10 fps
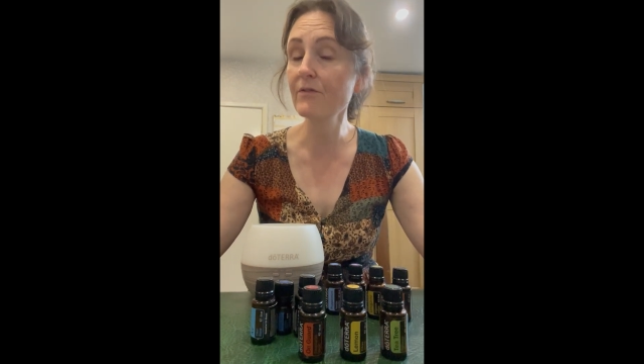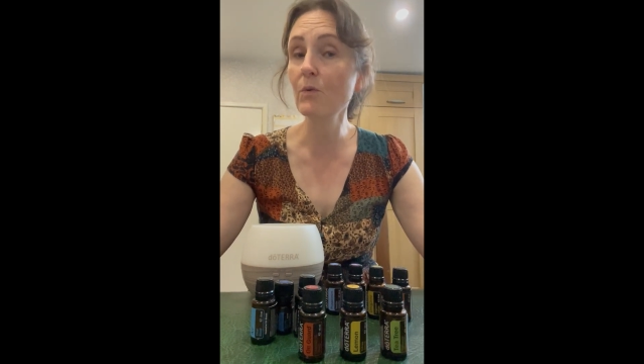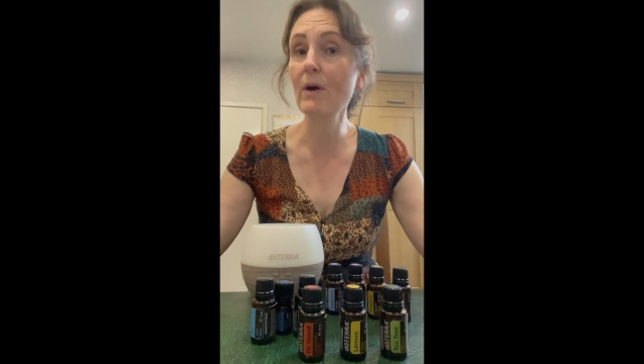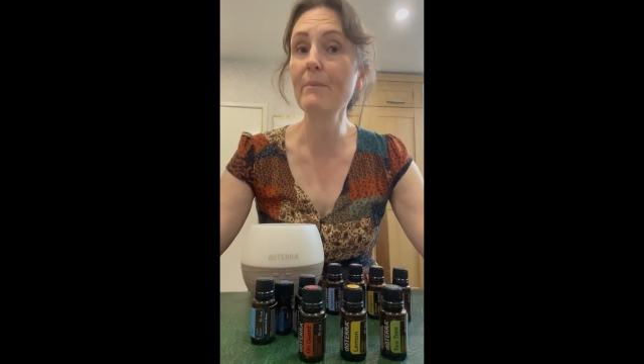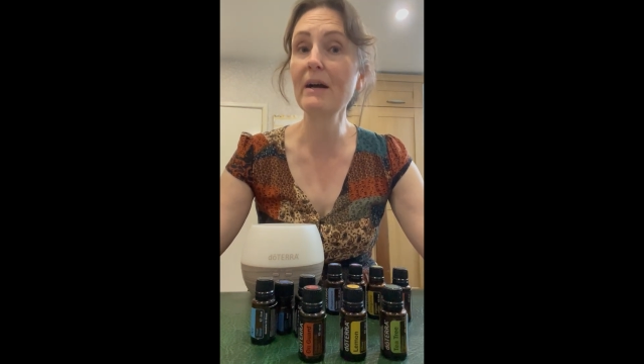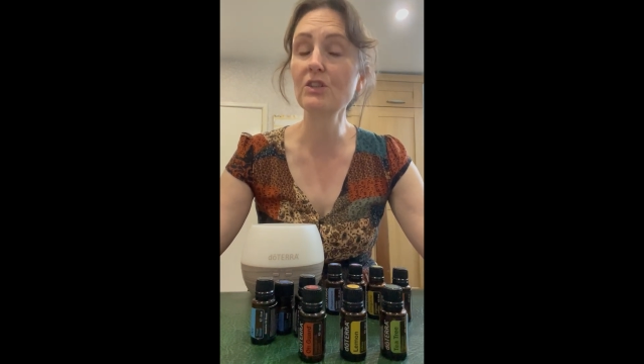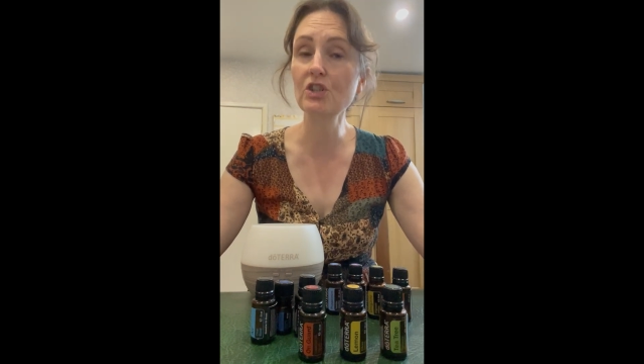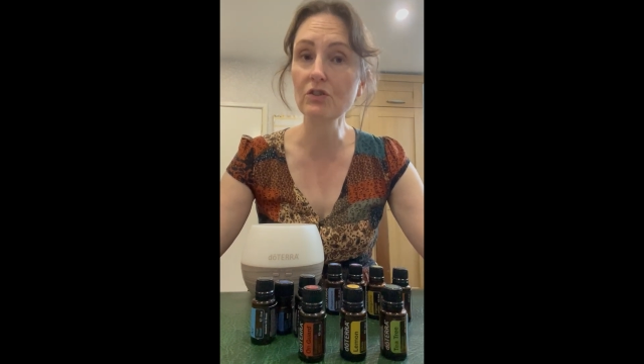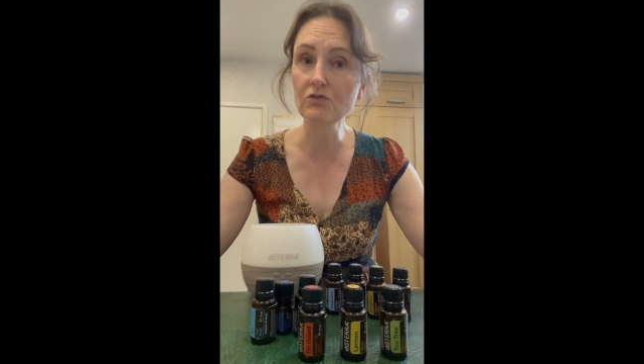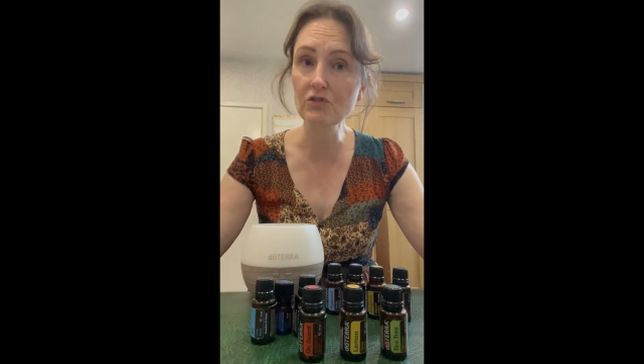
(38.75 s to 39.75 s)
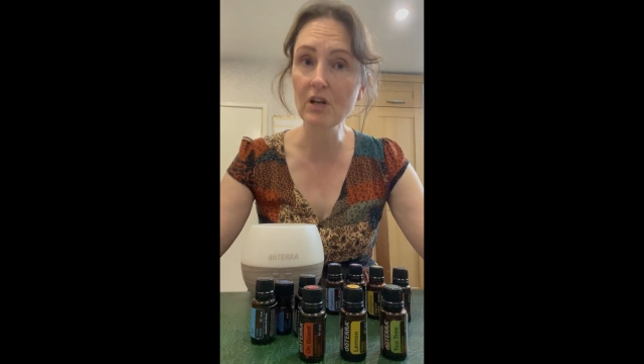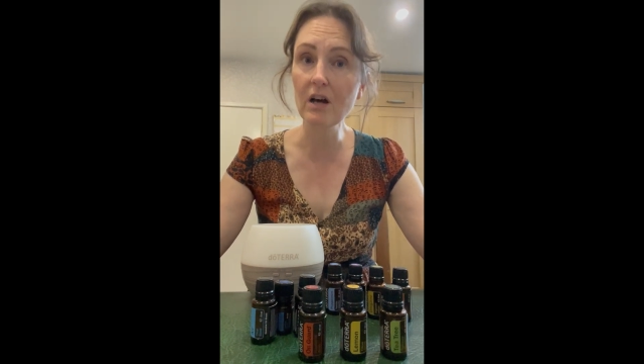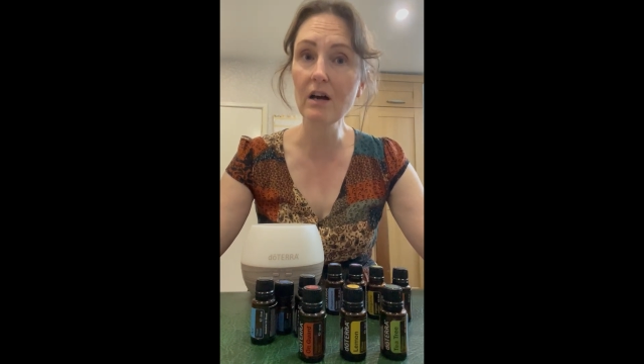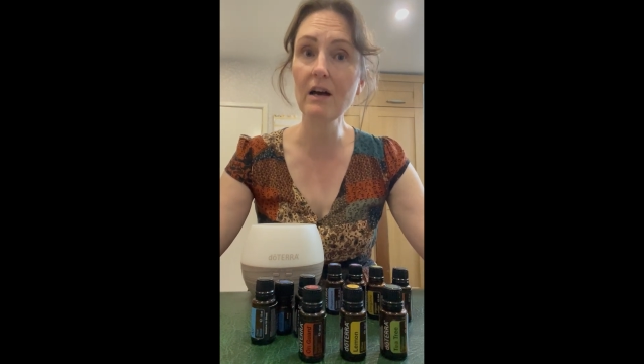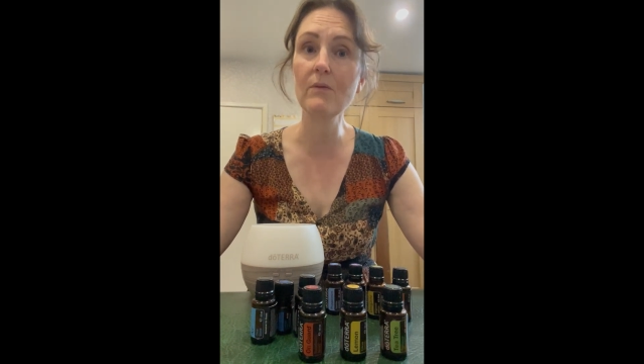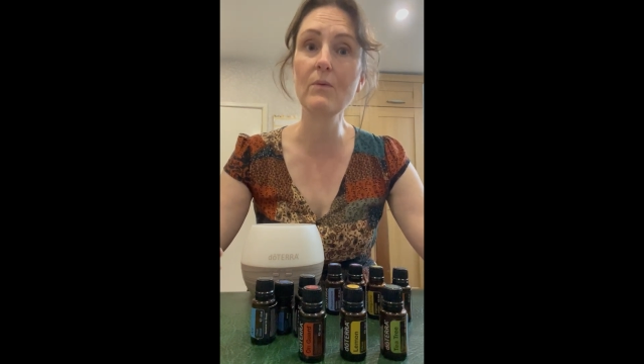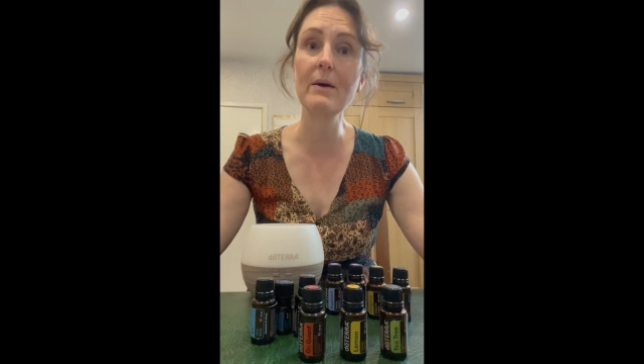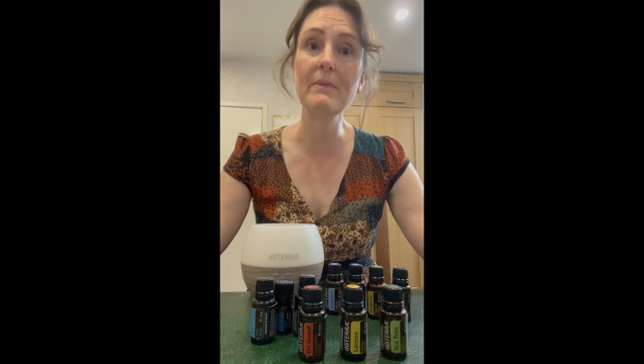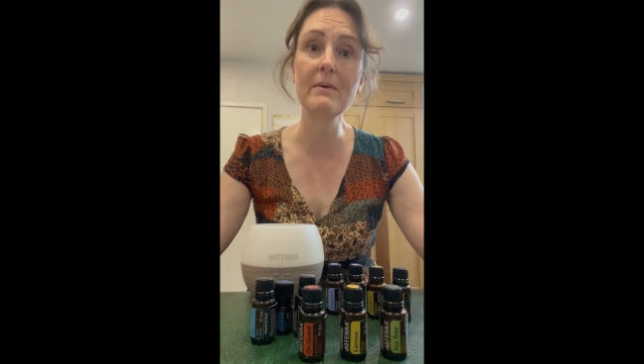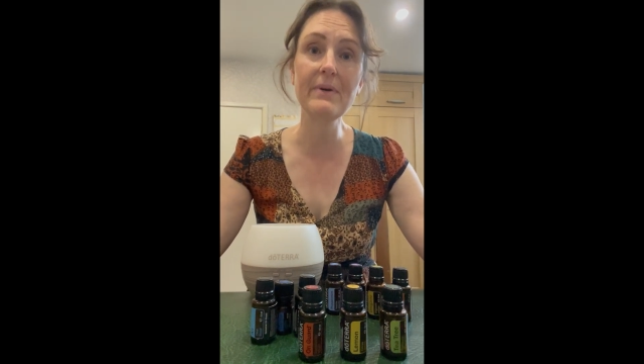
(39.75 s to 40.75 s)
and where my children are and where
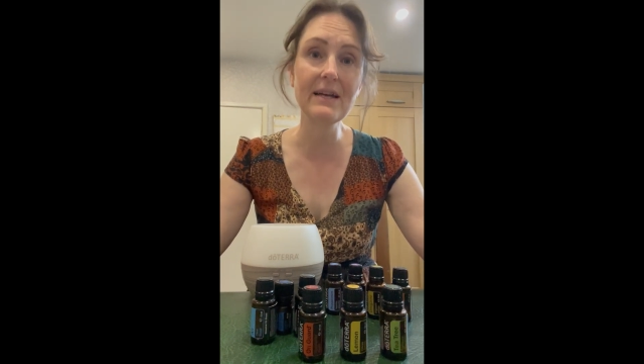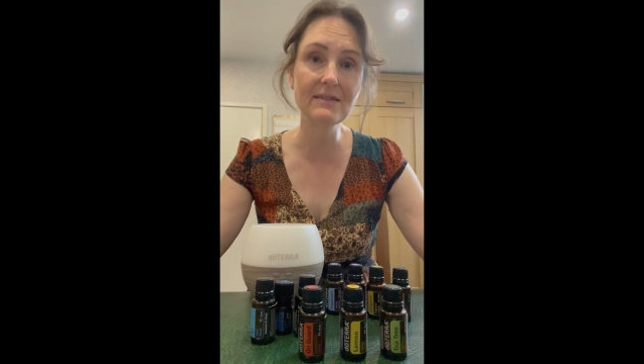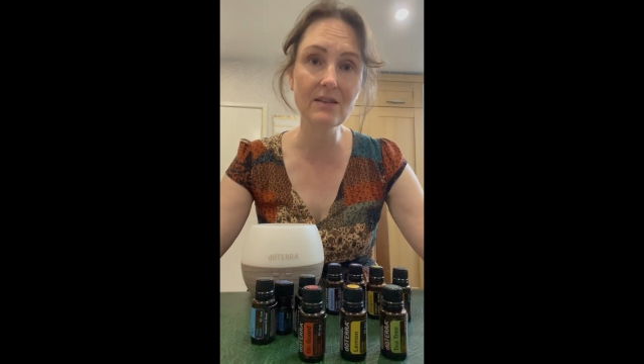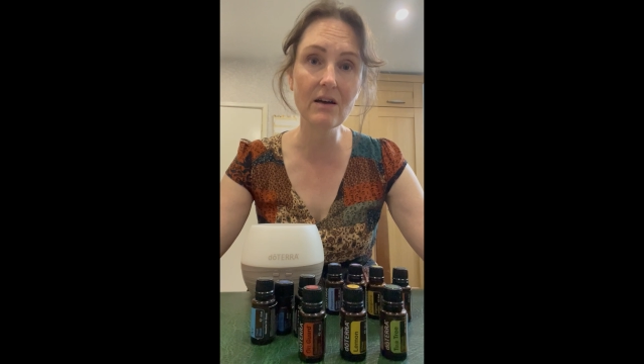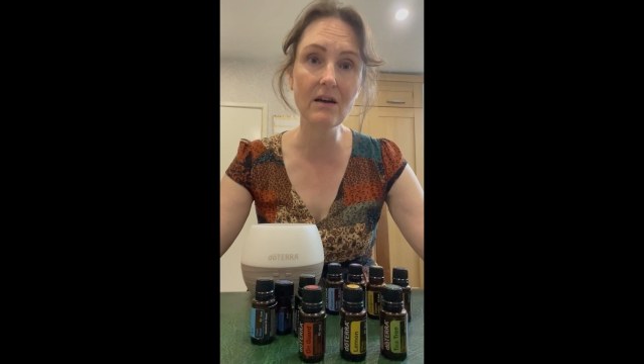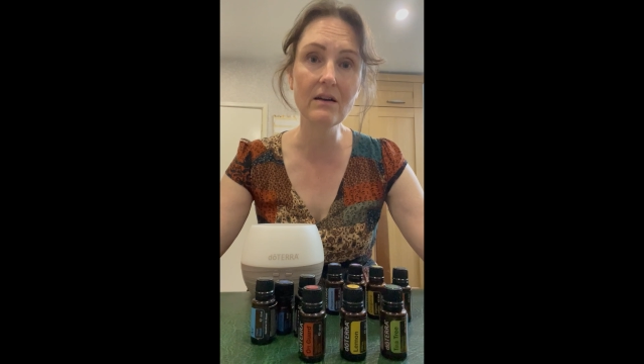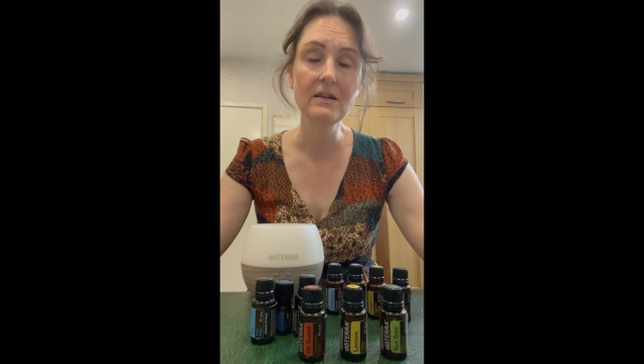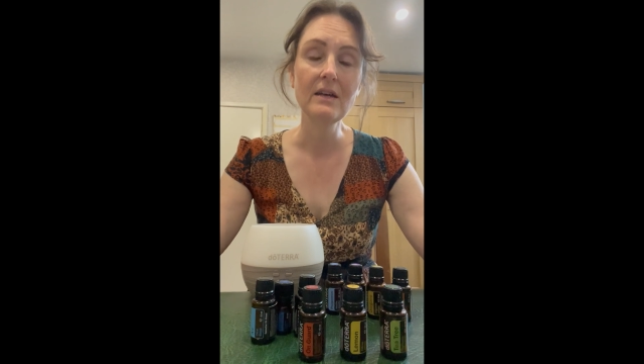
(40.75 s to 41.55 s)
my pets are,